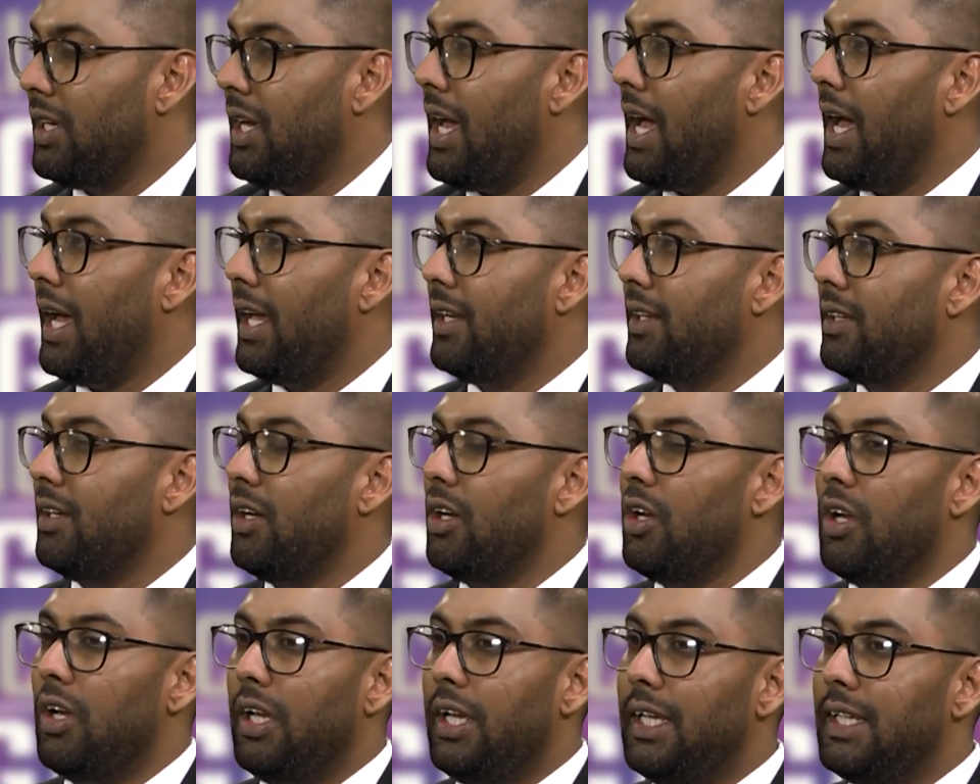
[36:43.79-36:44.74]
and
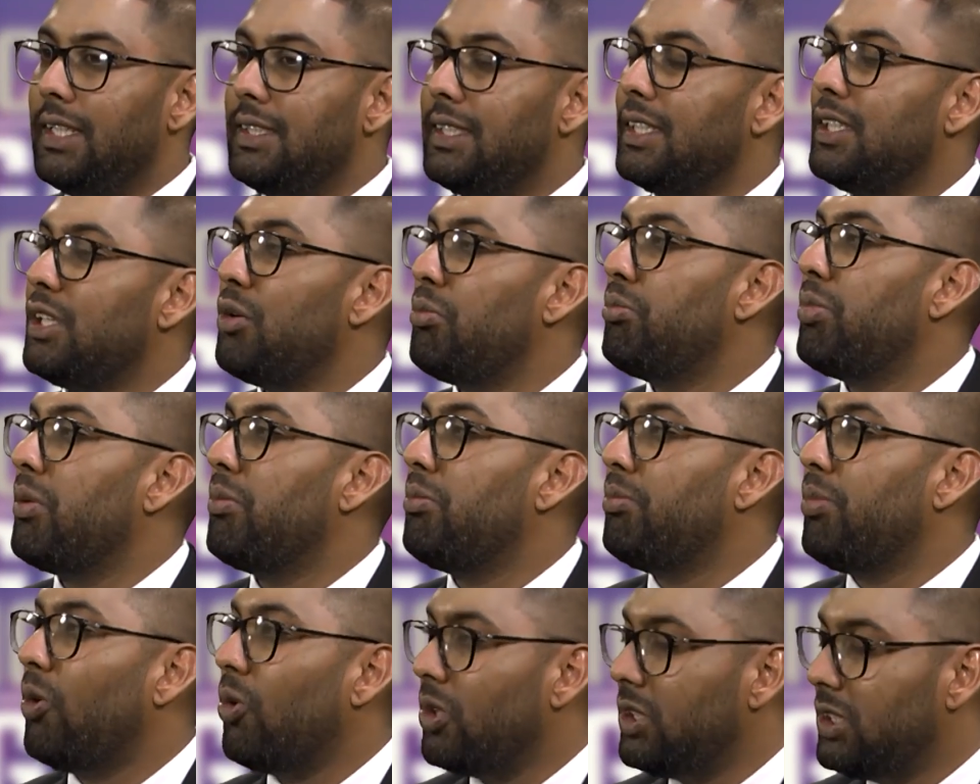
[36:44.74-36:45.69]
is it
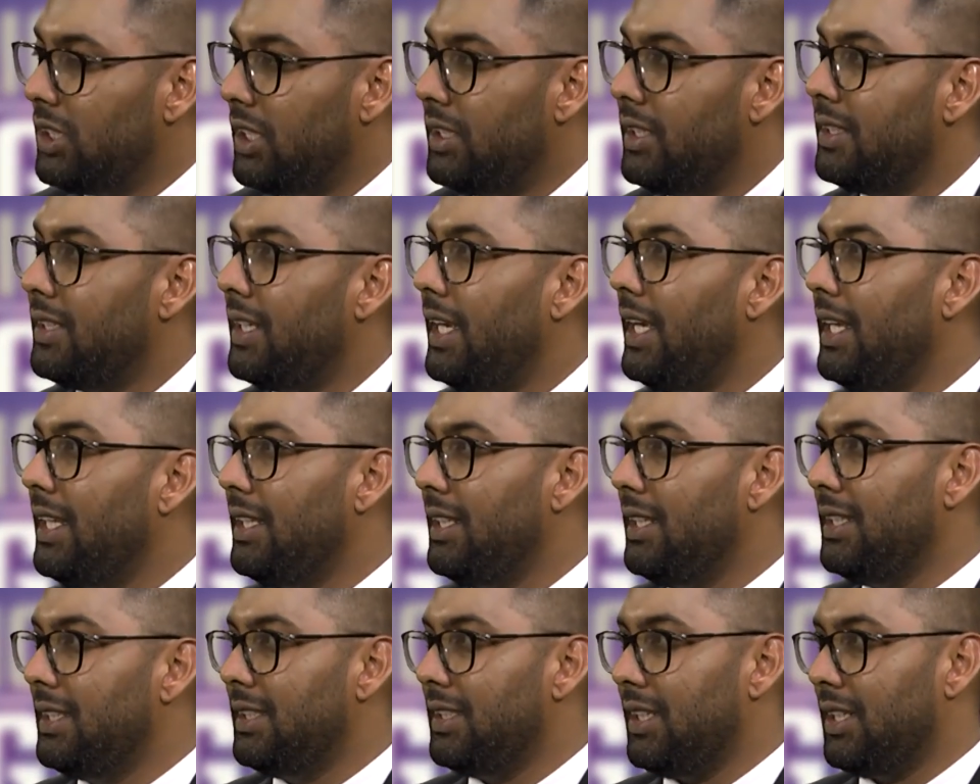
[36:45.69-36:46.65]
proportionate in
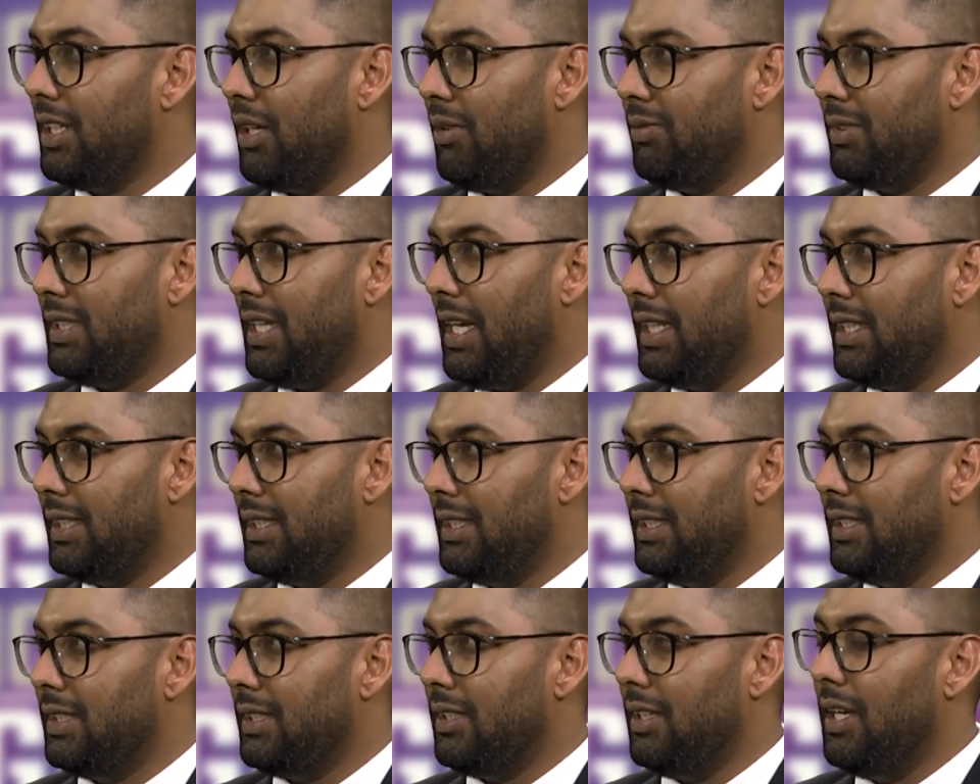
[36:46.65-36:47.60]
the
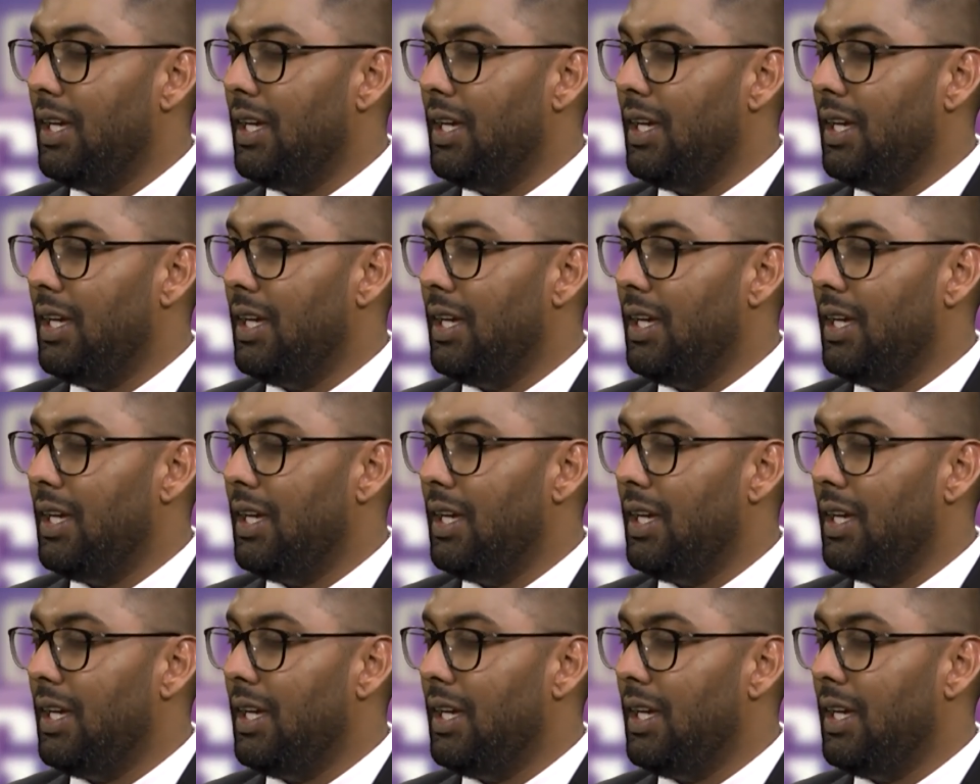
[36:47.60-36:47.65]
circumstances?